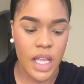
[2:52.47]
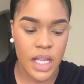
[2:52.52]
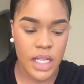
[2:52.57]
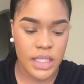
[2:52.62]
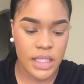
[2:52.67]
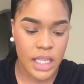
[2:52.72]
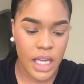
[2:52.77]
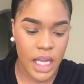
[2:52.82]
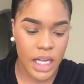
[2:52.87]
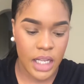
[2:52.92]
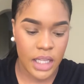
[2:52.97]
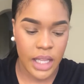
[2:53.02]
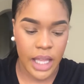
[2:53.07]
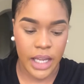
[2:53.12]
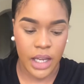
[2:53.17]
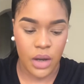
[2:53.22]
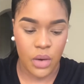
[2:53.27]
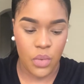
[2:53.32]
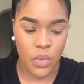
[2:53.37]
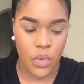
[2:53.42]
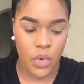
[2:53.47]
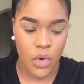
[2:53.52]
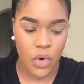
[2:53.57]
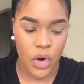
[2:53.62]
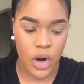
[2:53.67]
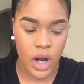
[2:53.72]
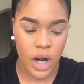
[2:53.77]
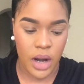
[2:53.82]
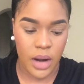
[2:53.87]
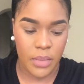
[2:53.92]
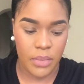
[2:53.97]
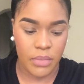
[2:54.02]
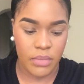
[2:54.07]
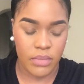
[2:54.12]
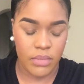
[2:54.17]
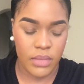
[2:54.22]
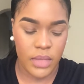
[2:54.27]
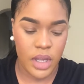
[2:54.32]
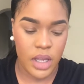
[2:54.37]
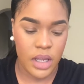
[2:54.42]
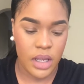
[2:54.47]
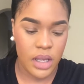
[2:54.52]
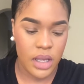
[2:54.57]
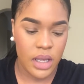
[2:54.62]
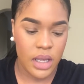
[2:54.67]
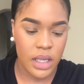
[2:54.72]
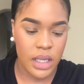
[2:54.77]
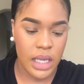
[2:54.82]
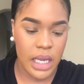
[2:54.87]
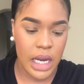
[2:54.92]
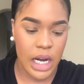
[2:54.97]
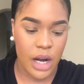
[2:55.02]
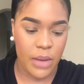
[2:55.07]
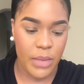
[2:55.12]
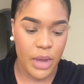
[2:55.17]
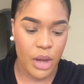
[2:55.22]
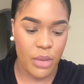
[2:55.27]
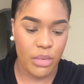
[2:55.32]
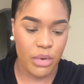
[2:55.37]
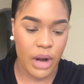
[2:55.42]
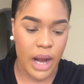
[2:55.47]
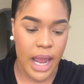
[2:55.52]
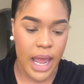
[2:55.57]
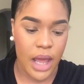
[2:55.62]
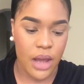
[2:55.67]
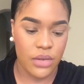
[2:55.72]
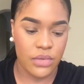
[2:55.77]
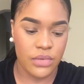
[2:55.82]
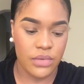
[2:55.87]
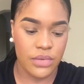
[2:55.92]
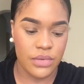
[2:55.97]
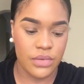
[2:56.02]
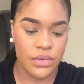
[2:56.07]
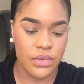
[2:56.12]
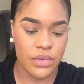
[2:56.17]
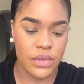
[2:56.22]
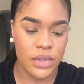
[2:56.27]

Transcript: It's kind of like a warm caramel brown.